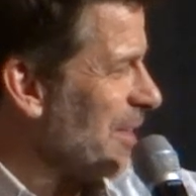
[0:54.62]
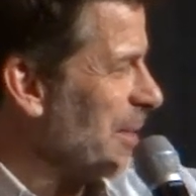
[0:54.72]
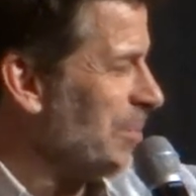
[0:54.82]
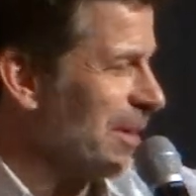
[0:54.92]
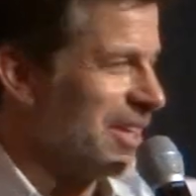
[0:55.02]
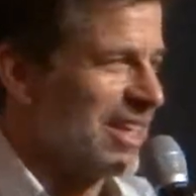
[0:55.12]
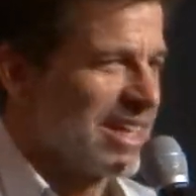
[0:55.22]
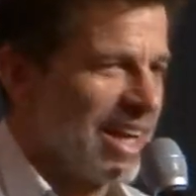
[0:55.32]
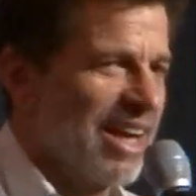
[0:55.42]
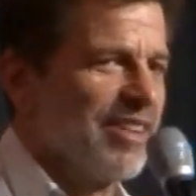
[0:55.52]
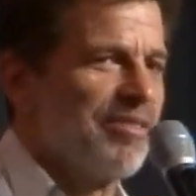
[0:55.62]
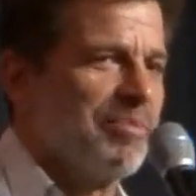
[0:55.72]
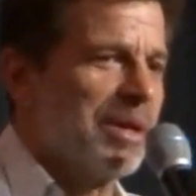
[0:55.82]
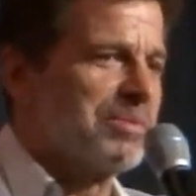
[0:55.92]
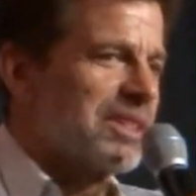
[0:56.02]
the ability to kind of
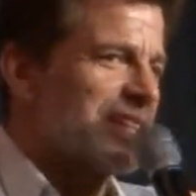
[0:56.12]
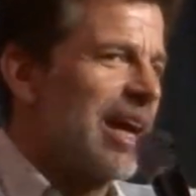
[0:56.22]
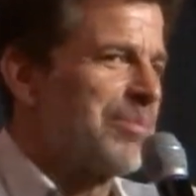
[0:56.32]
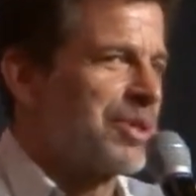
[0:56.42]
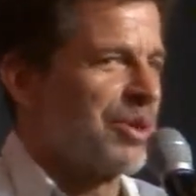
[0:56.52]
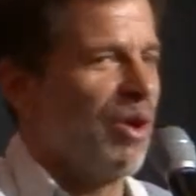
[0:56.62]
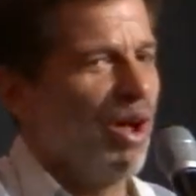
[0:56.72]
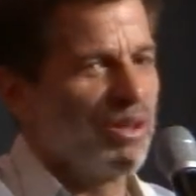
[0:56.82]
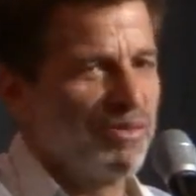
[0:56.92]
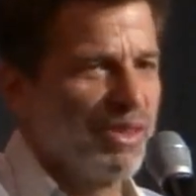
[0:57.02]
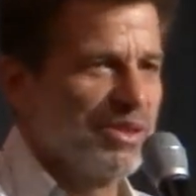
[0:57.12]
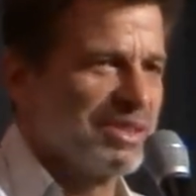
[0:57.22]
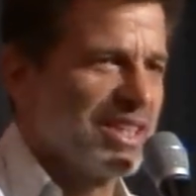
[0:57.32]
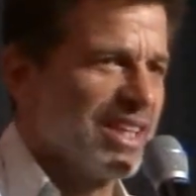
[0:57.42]
be able to capture all of those